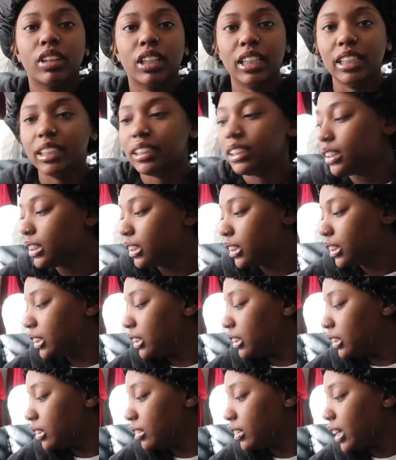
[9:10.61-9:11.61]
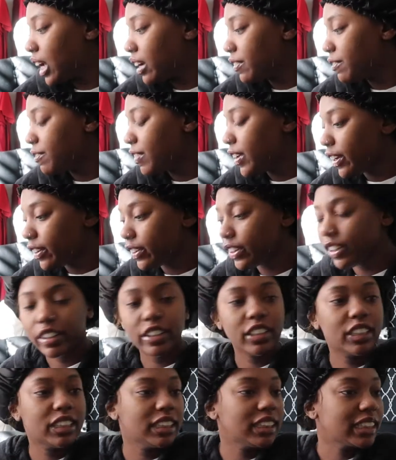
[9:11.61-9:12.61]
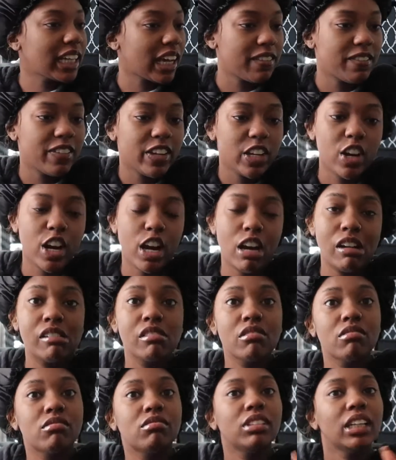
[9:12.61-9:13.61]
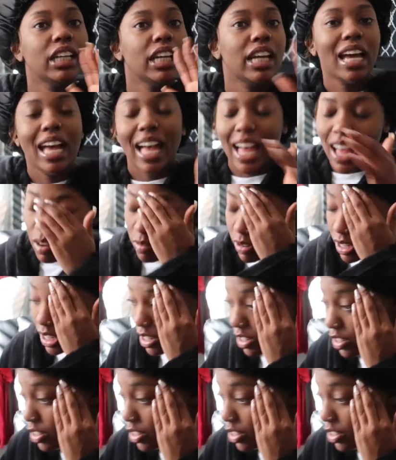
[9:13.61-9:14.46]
it's not a failure just got to figure out how we can